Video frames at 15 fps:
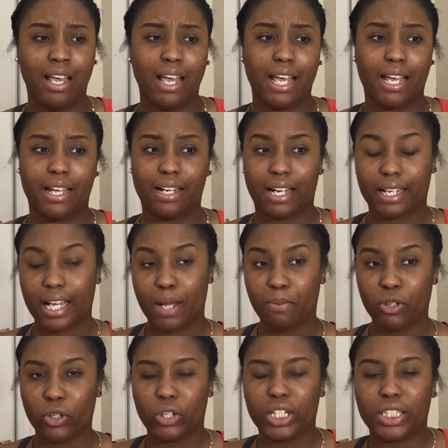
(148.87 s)
And I came
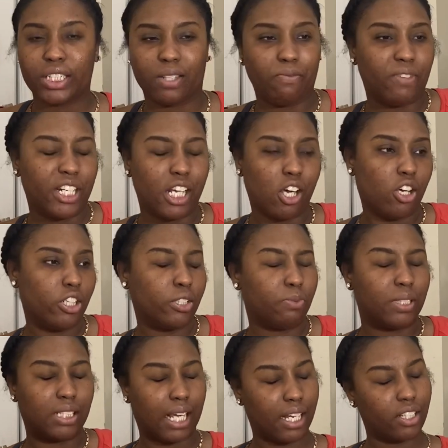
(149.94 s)
across some videos,
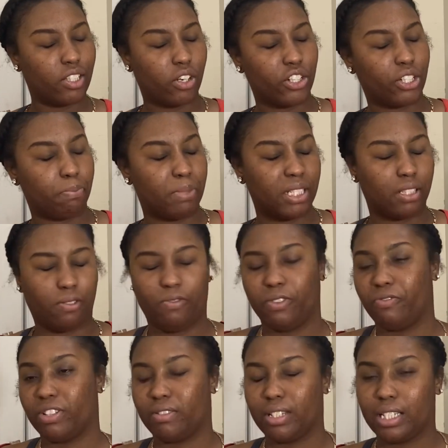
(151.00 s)
was like, start your business for
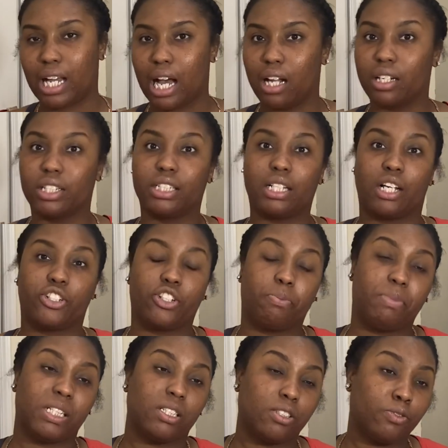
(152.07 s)
$50, start your
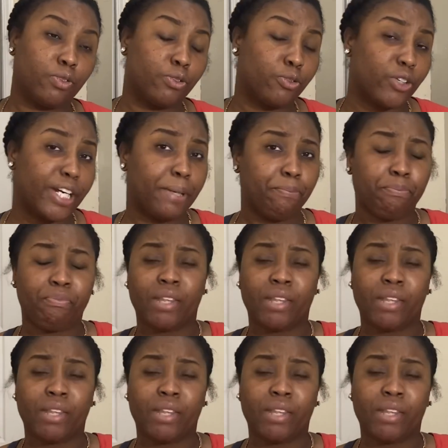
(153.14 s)
business for free.